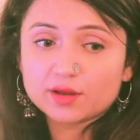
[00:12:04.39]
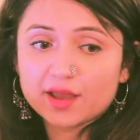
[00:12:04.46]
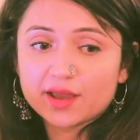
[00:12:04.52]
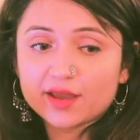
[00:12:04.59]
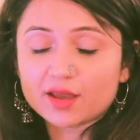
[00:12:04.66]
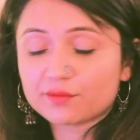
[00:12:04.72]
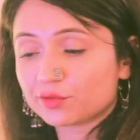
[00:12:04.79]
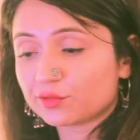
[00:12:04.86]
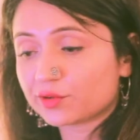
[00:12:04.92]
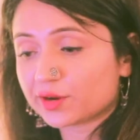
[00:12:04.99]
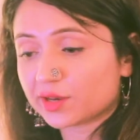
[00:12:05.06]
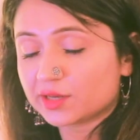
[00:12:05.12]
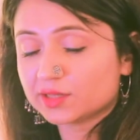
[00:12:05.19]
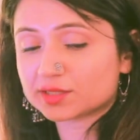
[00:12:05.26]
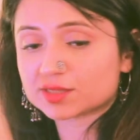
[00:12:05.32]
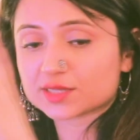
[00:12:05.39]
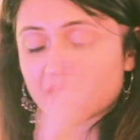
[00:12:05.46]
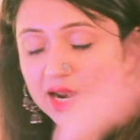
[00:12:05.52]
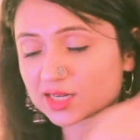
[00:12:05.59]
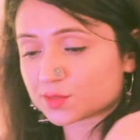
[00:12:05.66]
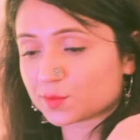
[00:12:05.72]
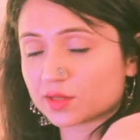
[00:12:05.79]
I haven't read It
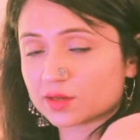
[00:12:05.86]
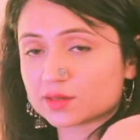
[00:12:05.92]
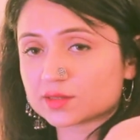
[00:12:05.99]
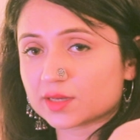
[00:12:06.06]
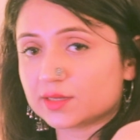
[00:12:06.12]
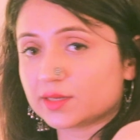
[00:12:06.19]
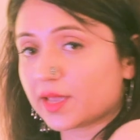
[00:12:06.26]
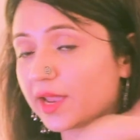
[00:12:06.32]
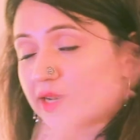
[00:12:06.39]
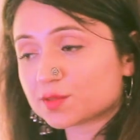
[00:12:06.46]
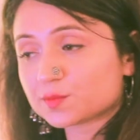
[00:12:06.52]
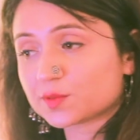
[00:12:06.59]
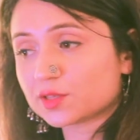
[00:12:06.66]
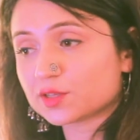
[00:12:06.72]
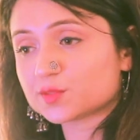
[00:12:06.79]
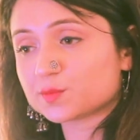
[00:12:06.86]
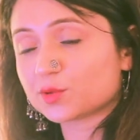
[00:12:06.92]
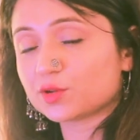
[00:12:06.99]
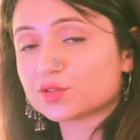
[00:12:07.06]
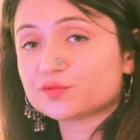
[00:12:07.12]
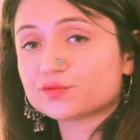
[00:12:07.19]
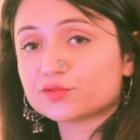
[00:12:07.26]
Starts With Us, It Ends With Us
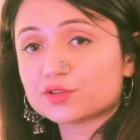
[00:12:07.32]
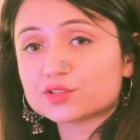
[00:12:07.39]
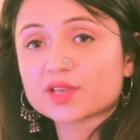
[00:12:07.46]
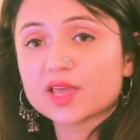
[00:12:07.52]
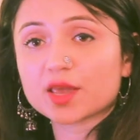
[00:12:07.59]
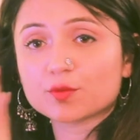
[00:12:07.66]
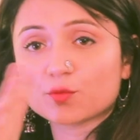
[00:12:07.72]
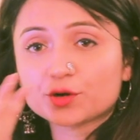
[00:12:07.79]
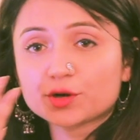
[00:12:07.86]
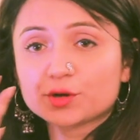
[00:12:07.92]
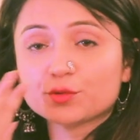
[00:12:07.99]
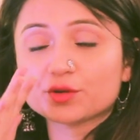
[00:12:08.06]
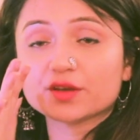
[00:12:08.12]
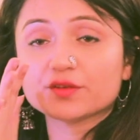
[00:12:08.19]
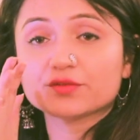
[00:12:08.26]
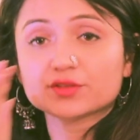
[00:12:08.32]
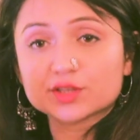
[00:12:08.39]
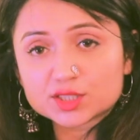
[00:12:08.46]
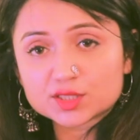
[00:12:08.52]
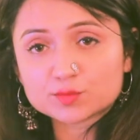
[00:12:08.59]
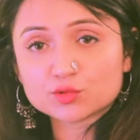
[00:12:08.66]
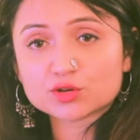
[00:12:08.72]
because first I wanted to give
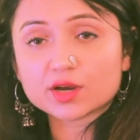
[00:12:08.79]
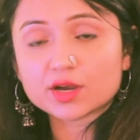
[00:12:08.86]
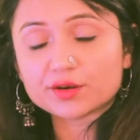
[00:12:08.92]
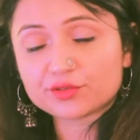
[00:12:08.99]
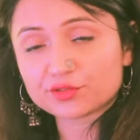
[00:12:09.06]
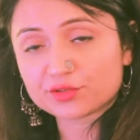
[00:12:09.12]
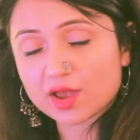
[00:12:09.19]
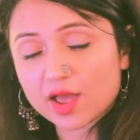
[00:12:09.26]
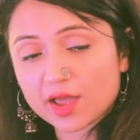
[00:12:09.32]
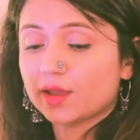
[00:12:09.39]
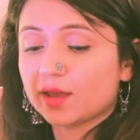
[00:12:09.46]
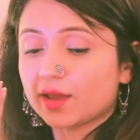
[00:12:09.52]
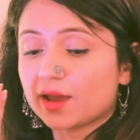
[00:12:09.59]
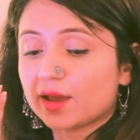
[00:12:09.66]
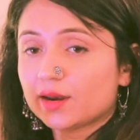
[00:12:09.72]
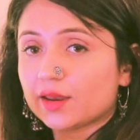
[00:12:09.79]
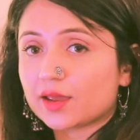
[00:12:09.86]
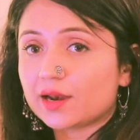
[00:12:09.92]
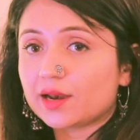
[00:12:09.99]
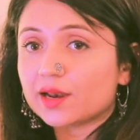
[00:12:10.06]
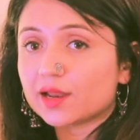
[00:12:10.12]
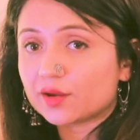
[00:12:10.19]
this book a try. And I
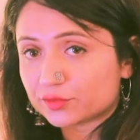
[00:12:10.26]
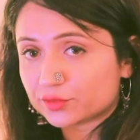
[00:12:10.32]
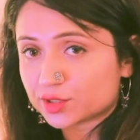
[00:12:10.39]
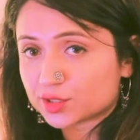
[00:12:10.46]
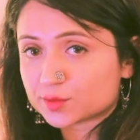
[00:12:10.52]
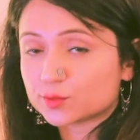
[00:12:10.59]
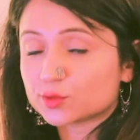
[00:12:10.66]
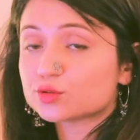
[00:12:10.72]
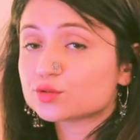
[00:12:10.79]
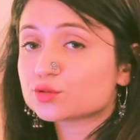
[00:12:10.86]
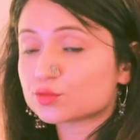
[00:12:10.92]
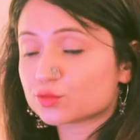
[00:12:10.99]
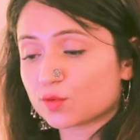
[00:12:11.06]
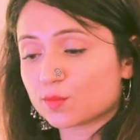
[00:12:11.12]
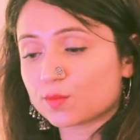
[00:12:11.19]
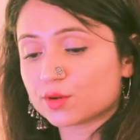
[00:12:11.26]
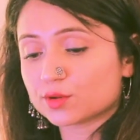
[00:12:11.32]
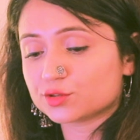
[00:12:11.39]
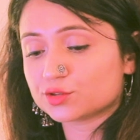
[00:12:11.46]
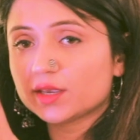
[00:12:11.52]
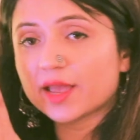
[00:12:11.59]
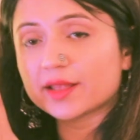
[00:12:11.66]
love this book so
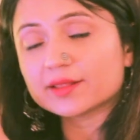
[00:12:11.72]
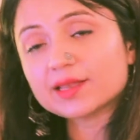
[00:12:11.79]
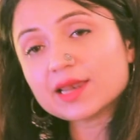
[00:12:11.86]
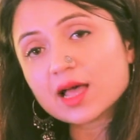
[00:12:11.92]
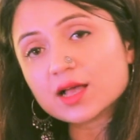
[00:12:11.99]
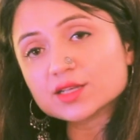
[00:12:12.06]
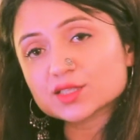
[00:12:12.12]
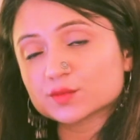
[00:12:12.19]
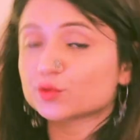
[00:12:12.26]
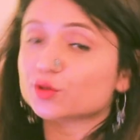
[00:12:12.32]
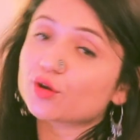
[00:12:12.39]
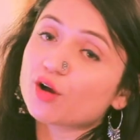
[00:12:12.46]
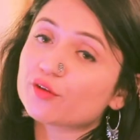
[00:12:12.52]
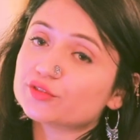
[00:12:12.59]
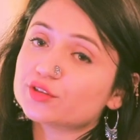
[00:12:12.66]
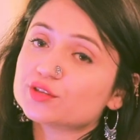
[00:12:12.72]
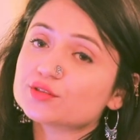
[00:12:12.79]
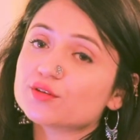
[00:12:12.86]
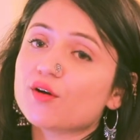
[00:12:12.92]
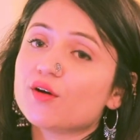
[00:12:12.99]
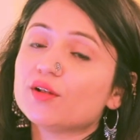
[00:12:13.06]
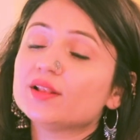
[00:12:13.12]
much. And the last book of this
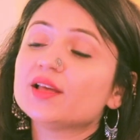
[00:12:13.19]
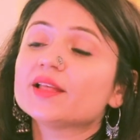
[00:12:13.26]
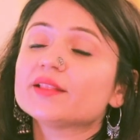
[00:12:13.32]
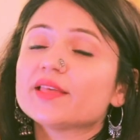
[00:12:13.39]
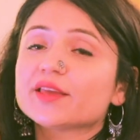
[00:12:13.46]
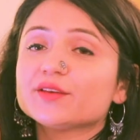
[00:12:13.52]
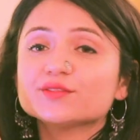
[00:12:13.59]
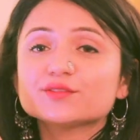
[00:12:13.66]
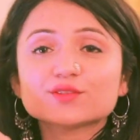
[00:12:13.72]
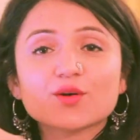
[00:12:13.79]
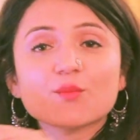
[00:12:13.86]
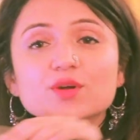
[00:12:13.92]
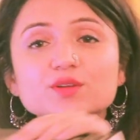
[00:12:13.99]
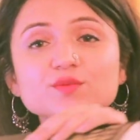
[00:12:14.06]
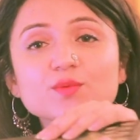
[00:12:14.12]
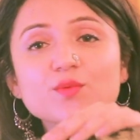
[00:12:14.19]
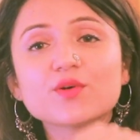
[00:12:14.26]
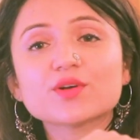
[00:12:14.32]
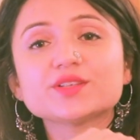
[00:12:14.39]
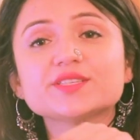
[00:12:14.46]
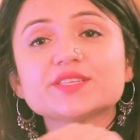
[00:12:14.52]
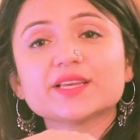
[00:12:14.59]
haul. Thank you so much for
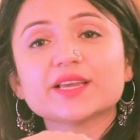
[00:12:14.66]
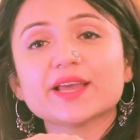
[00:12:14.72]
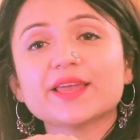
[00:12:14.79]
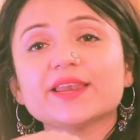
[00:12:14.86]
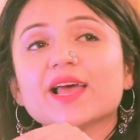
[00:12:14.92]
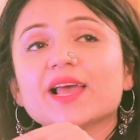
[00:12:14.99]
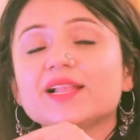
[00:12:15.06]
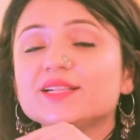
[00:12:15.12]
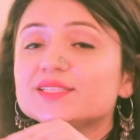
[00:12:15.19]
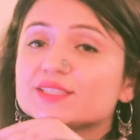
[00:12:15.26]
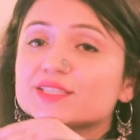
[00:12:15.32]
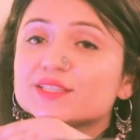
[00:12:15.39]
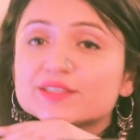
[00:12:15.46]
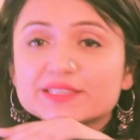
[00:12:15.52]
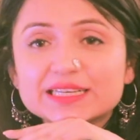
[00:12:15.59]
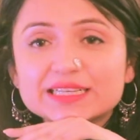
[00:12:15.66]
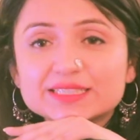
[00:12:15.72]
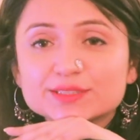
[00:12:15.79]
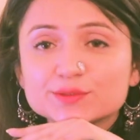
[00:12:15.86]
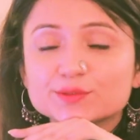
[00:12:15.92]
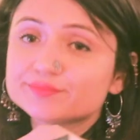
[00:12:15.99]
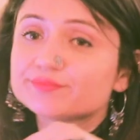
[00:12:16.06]
watching, and I will see you really
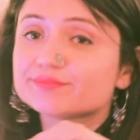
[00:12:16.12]
soon.